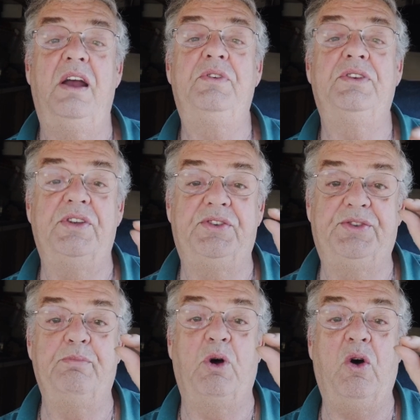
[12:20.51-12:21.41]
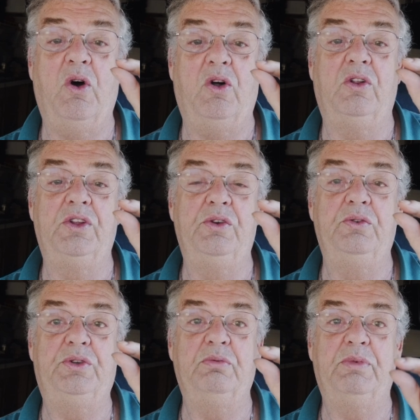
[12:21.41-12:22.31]
I'm just a small
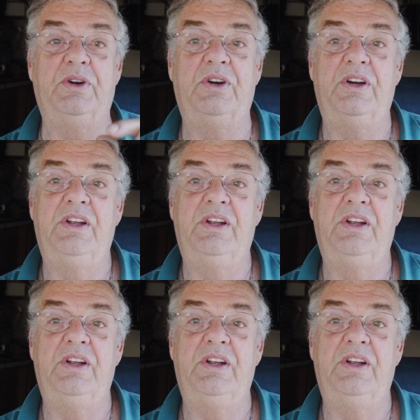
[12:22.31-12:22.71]
YouTuber.